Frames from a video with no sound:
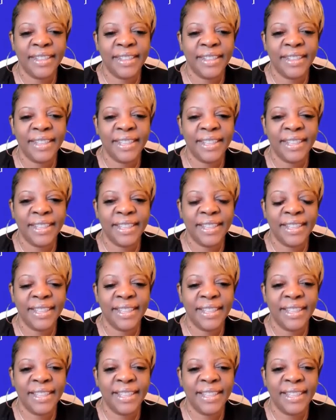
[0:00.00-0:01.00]

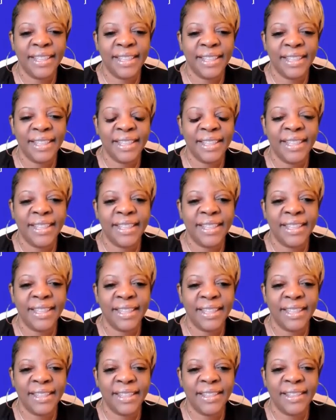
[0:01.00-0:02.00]

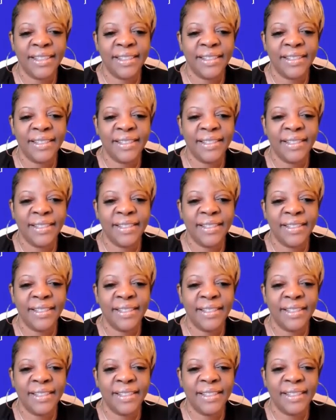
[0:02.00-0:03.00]

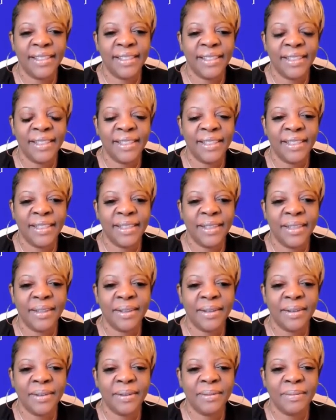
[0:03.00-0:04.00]

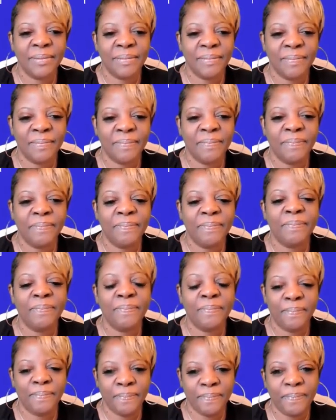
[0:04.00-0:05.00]

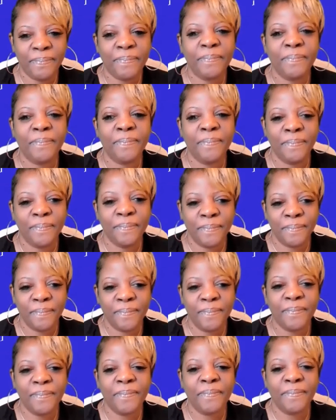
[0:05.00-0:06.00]

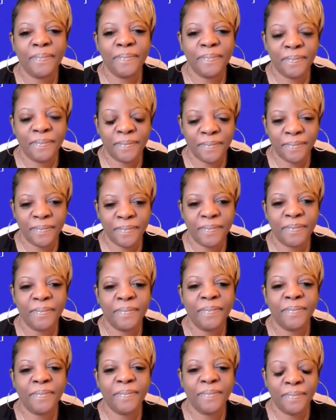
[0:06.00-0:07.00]

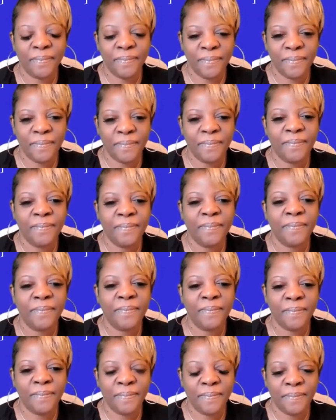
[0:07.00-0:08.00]
(not speaking)